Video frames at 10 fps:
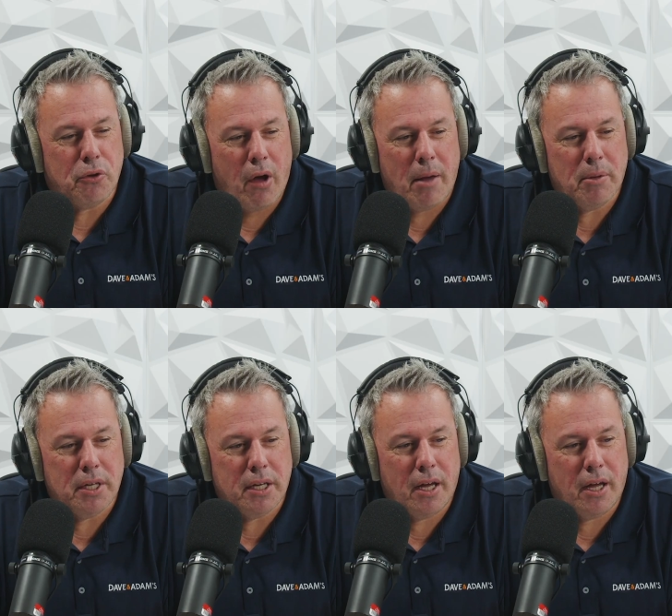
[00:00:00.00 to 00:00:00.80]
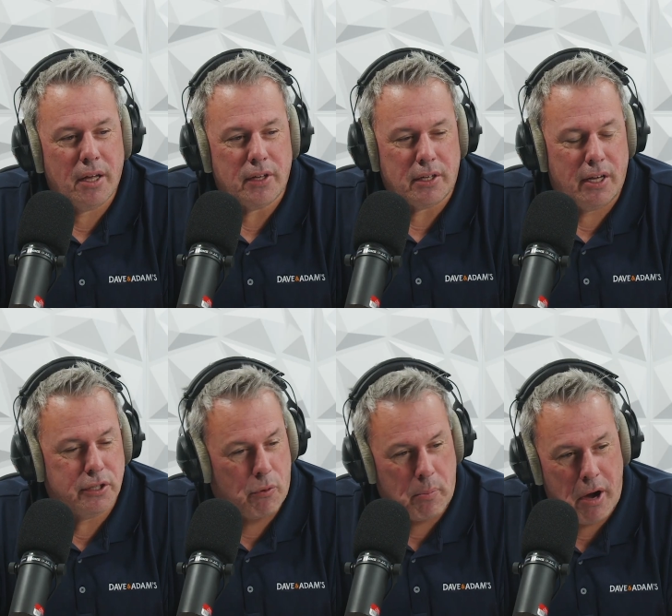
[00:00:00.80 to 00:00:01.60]
Do you know how many,
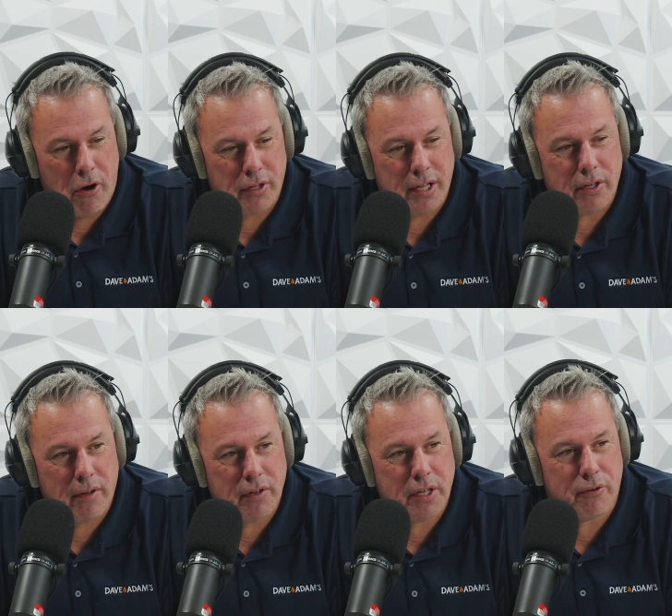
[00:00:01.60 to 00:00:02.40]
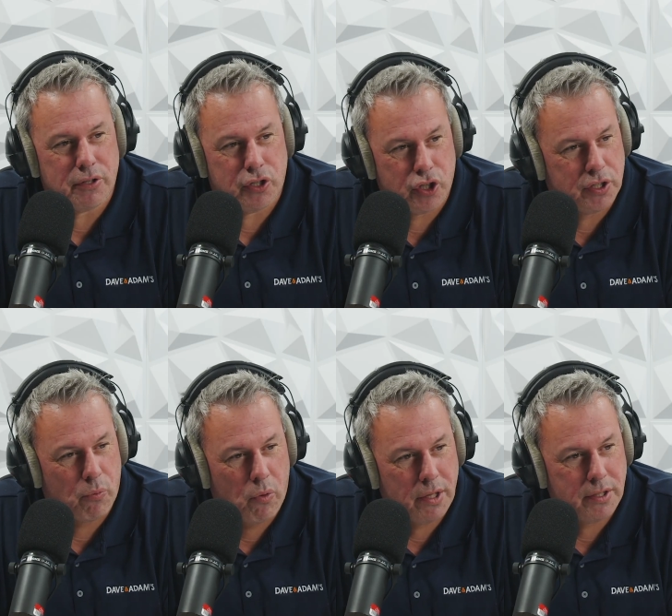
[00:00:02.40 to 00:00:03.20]
is there a parallel of it, or is it just
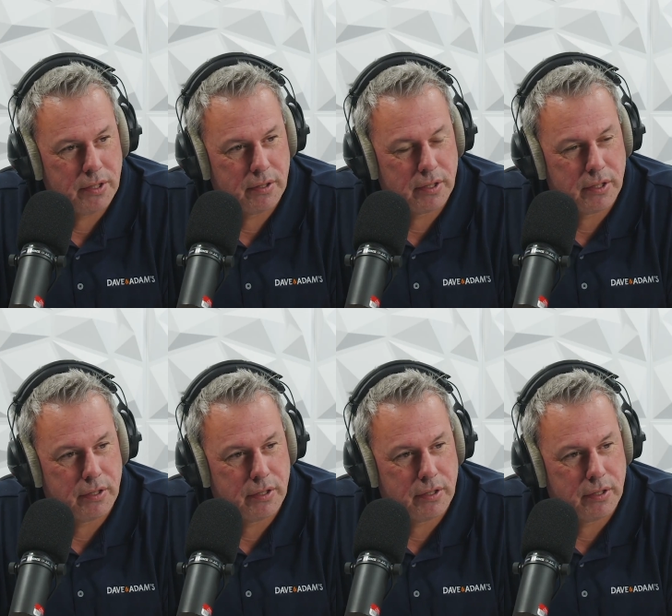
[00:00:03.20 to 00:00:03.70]
the 1